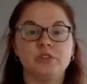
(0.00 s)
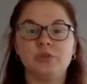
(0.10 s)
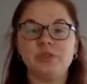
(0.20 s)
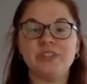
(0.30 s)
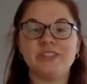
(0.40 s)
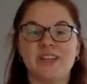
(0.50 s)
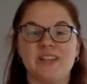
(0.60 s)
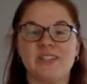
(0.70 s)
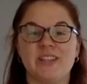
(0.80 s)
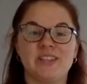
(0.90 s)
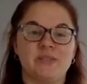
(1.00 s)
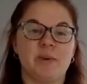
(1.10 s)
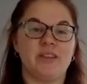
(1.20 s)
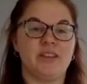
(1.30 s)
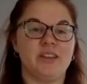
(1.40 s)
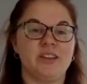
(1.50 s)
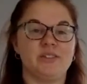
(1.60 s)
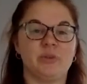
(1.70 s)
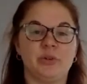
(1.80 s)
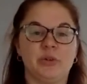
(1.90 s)
Julie says that this method is
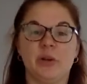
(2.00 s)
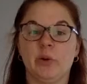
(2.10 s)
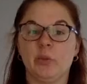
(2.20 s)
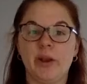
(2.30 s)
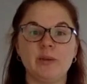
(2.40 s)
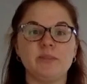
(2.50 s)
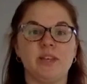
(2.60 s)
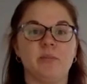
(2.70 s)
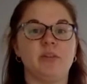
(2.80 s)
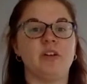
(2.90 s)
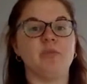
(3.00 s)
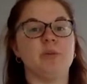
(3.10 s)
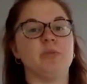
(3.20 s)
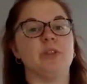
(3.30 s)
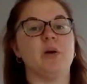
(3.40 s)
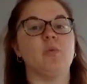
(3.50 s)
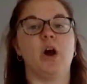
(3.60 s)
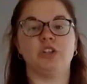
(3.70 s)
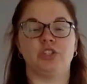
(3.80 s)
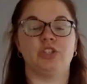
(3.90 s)
going to create a random sample of people that
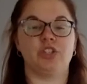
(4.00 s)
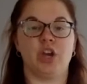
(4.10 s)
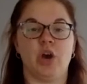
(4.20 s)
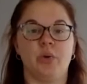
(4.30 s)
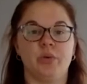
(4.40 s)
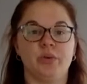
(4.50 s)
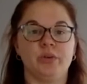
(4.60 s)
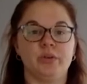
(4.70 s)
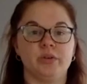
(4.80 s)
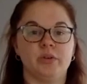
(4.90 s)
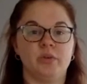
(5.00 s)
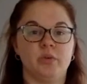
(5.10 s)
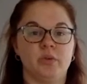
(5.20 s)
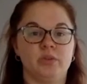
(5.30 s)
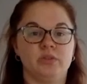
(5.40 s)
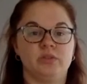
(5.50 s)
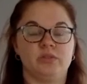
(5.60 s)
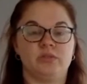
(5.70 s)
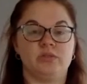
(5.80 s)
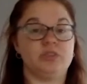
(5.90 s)
watch the show. Well,
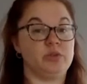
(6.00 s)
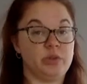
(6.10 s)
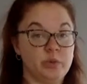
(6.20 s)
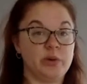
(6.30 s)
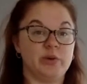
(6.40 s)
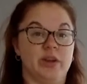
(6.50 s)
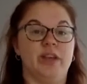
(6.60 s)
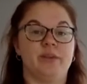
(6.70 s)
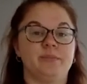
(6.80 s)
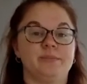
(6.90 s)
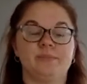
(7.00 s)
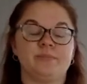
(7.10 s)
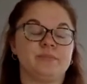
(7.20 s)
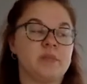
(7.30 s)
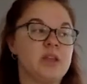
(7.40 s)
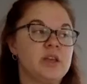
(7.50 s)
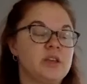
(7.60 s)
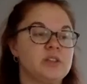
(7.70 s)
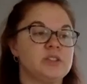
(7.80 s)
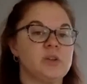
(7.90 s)
do you agree?
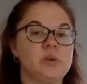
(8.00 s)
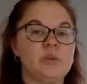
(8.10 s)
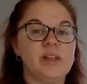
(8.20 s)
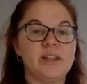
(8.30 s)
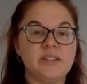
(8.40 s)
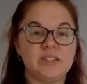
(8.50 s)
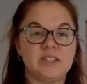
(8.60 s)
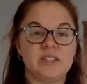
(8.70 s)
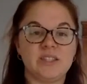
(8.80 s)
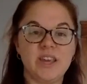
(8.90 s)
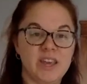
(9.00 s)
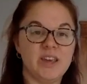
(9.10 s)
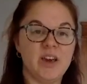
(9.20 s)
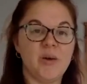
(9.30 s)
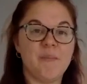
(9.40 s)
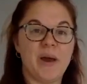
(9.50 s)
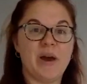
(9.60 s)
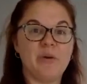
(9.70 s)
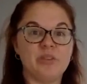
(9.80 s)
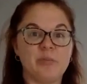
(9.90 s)
So let's think
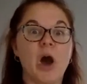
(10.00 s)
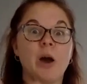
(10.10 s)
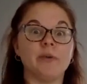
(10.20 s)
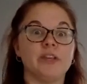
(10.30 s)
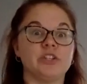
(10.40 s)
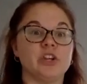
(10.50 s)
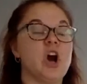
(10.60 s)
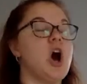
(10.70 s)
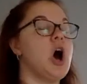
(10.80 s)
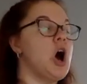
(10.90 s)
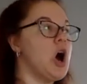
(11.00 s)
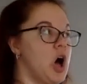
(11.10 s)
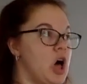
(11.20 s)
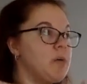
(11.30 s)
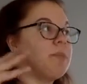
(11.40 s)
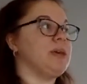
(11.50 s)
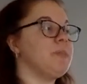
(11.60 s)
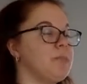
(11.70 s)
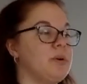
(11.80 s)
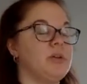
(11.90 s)
about the population, all
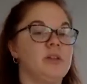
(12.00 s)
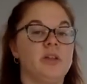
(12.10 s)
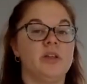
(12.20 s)
people